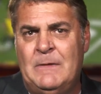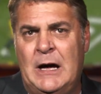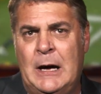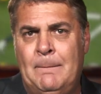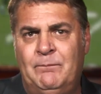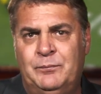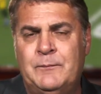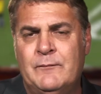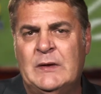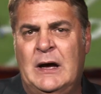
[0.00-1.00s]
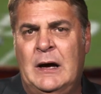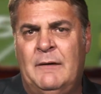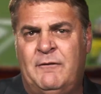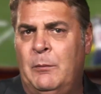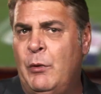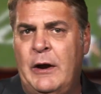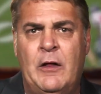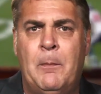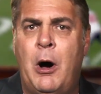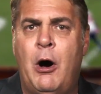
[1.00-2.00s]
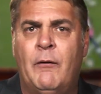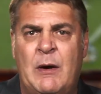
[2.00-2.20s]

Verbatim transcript: Um, uh, from running the ball.